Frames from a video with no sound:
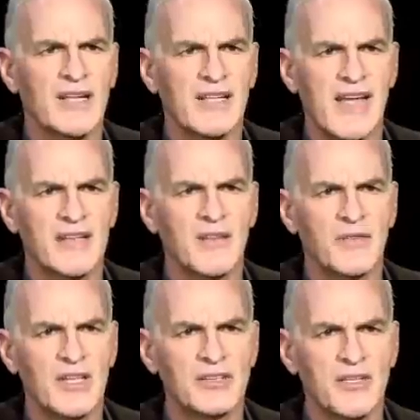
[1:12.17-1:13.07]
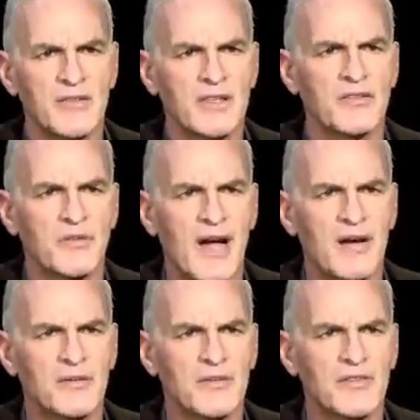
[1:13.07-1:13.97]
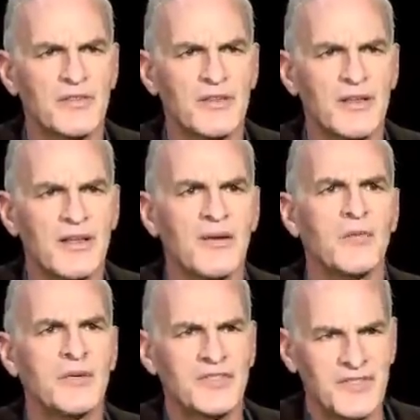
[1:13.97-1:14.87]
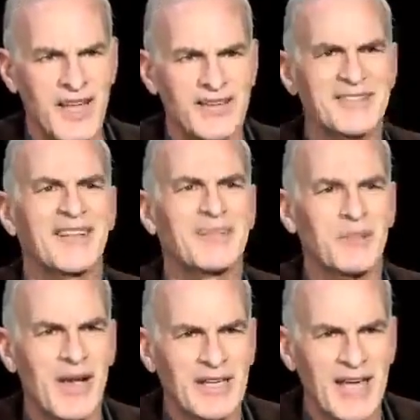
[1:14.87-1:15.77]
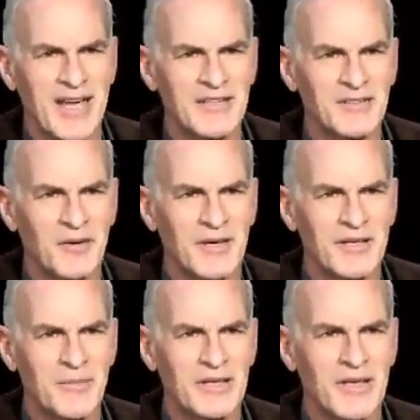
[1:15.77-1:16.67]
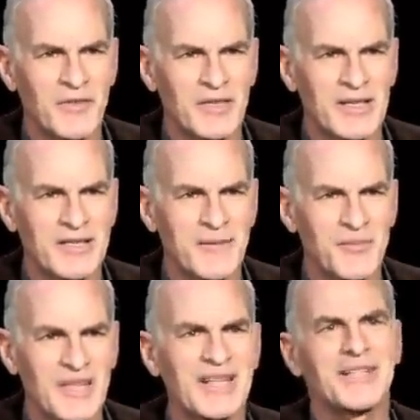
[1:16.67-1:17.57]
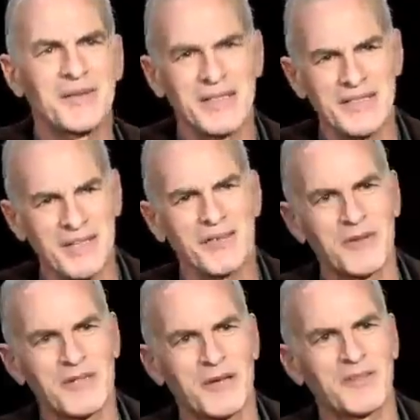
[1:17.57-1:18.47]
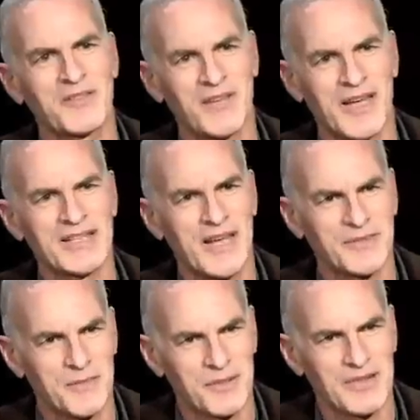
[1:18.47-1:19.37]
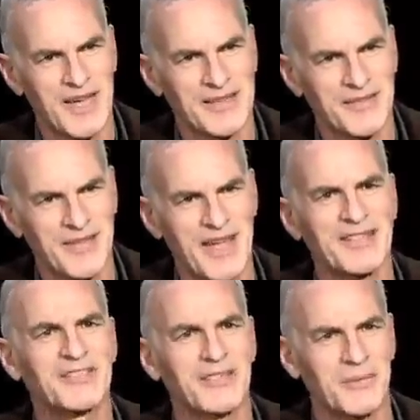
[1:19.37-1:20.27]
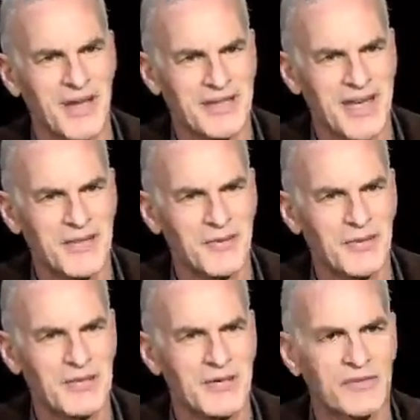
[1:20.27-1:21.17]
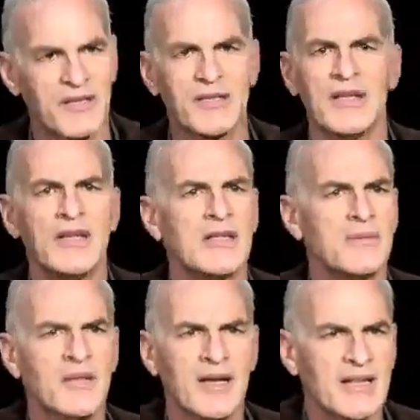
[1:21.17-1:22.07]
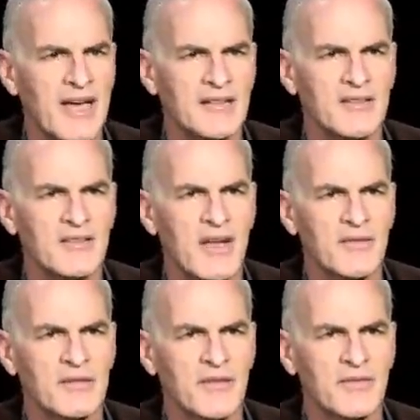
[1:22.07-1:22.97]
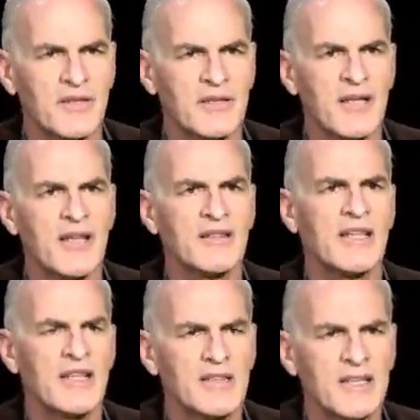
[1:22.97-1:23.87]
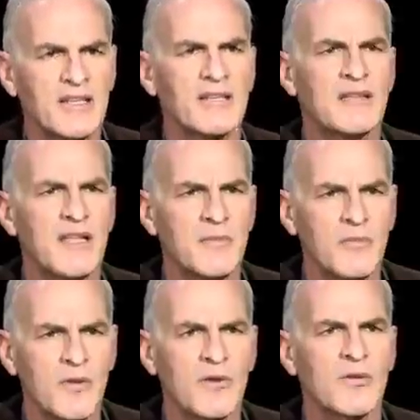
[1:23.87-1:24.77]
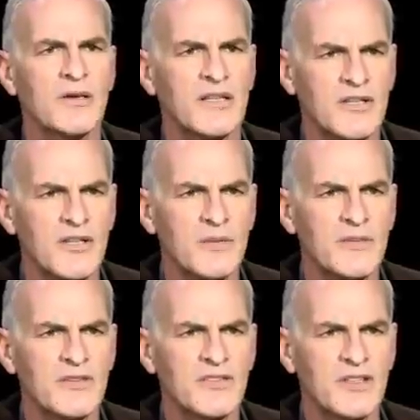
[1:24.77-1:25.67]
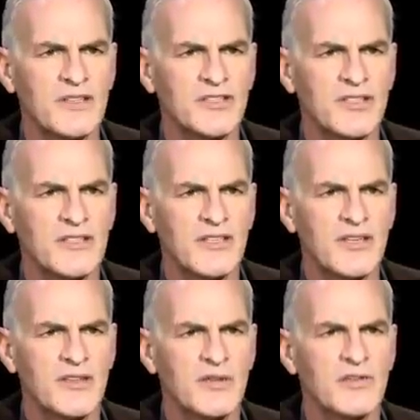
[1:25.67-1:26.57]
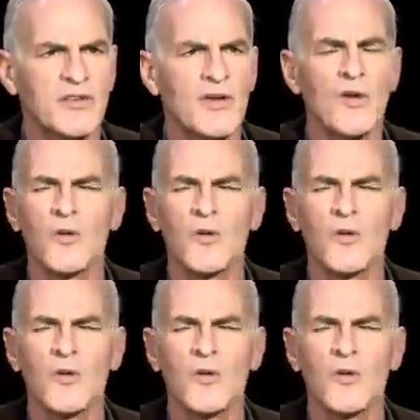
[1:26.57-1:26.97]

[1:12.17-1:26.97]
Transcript: at the end of each of these rounds, which says the blockade is going to be lifted, including the agreement that was signed after Protective Edge, the blockade would be lifted. The blockade is never lifted. The illegal, immoral, and inhuman siege continues.